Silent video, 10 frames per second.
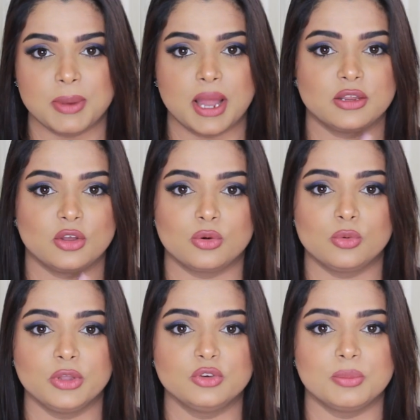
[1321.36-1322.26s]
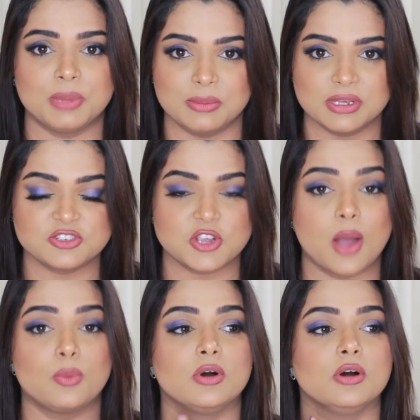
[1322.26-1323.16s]
party or going to a baby
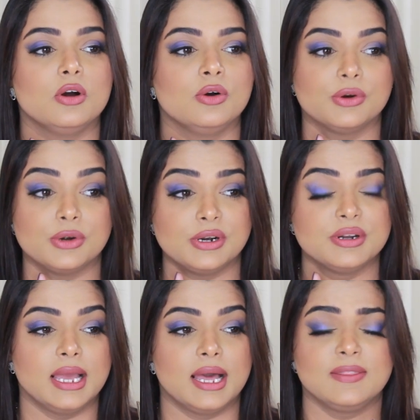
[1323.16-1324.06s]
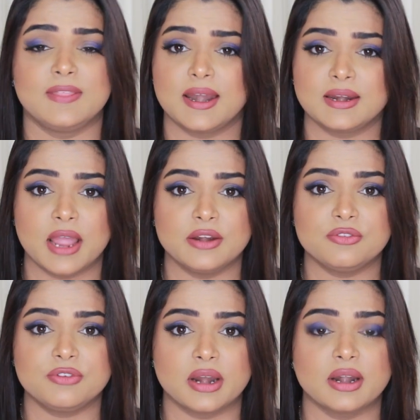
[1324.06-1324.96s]
shower, or that kind
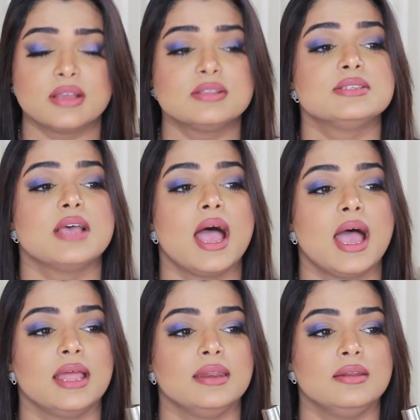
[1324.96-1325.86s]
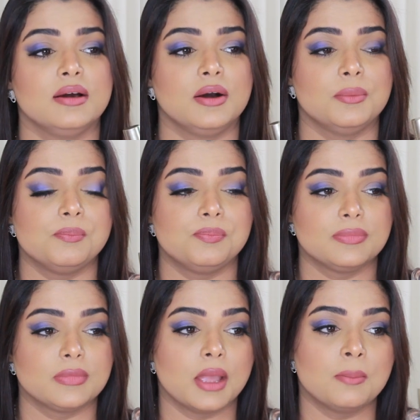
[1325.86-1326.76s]
of fragrance. And
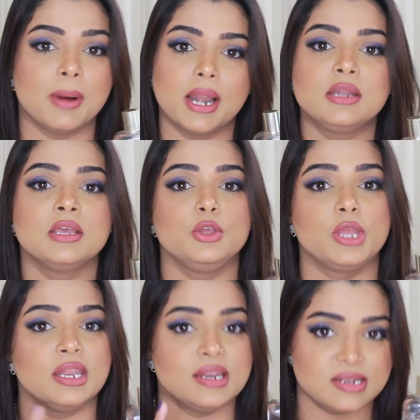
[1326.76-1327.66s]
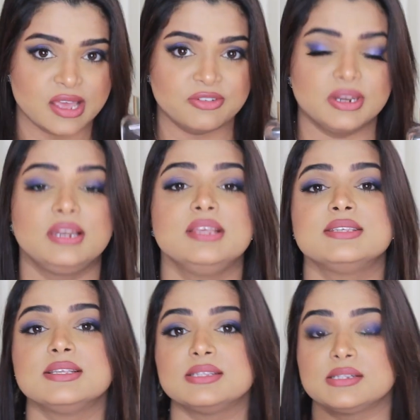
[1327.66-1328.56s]
but you can definitely,
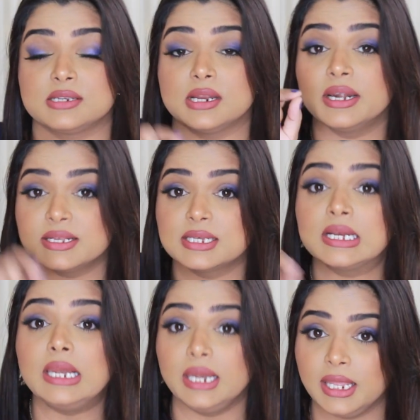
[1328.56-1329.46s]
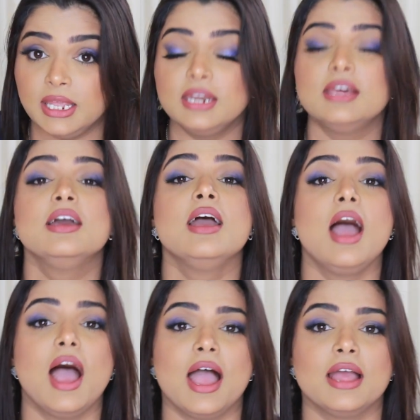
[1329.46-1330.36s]
since it is a clean
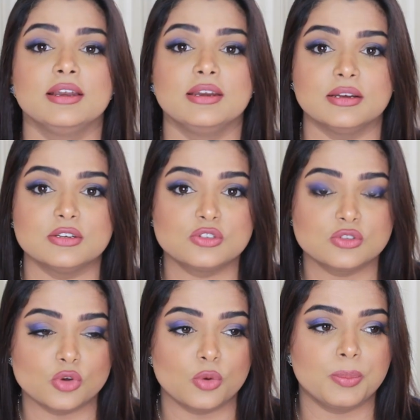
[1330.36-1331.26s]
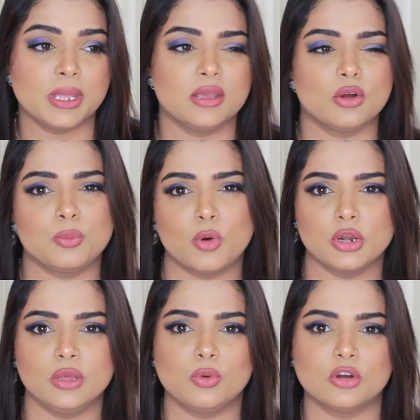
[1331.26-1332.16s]
and soapy or
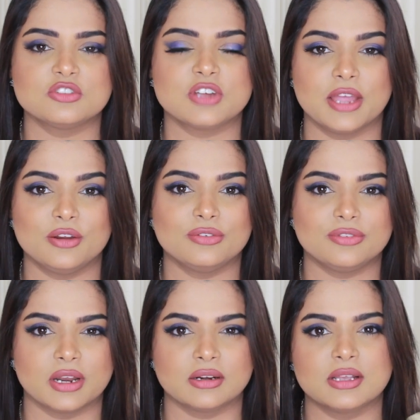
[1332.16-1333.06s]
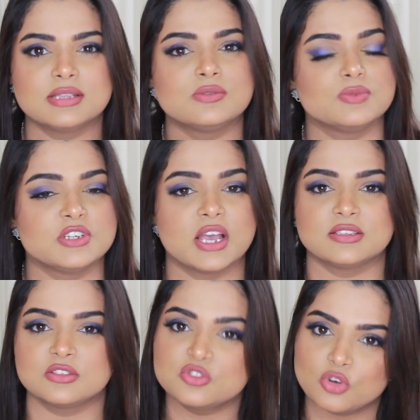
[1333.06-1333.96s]
body wash kind of fragrance, which
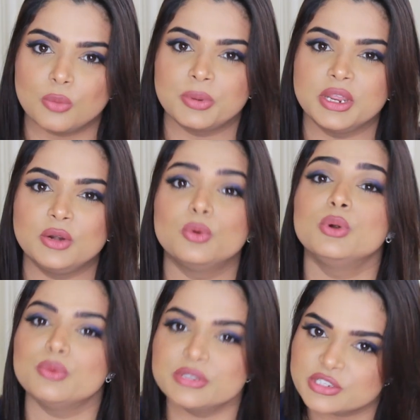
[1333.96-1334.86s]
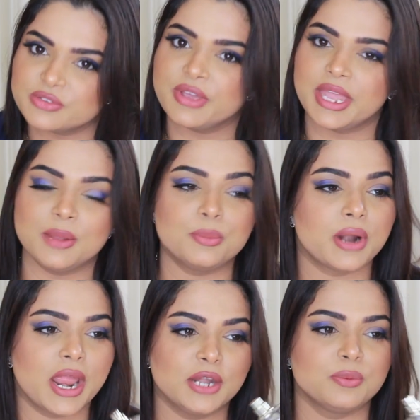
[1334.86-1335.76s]
has a strawberry note, which is a very
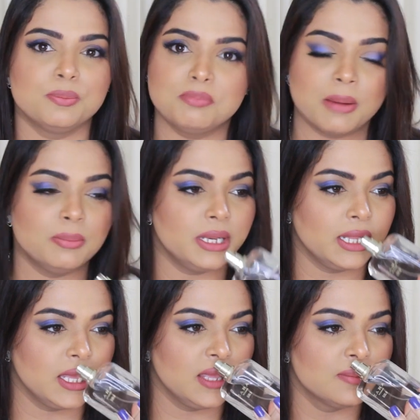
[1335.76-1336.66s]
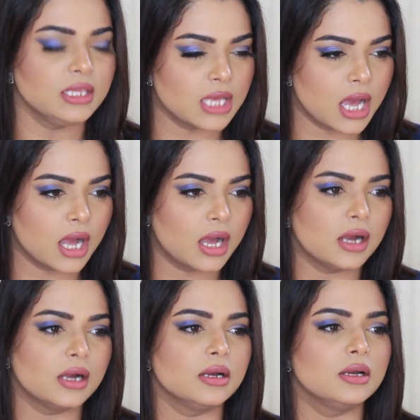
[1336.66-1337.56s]
bright, bubbly,
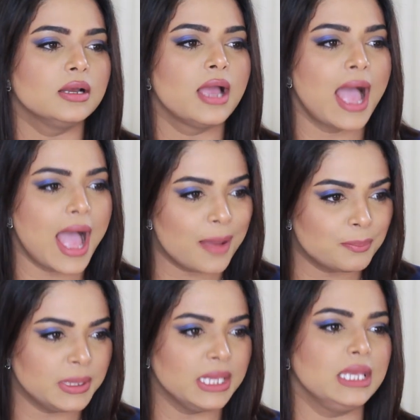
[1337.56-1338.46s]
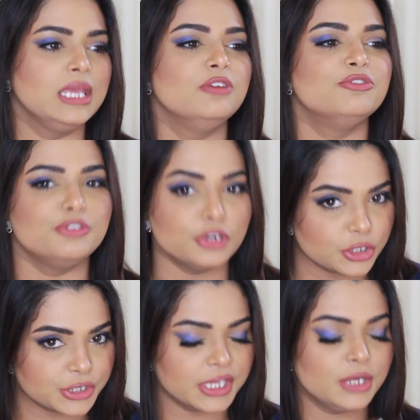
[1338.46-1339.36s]
young, happy,
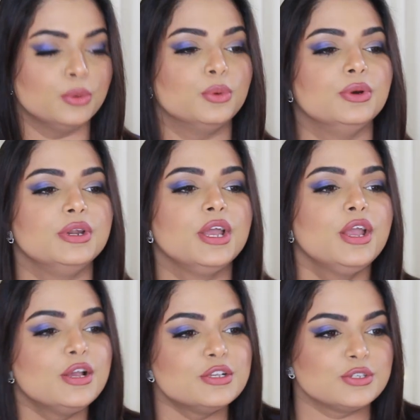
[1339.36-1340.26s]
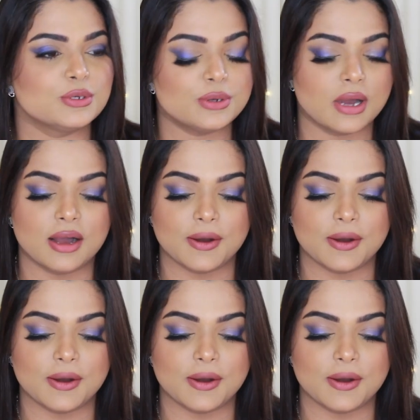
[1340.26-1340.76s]
flirty note. So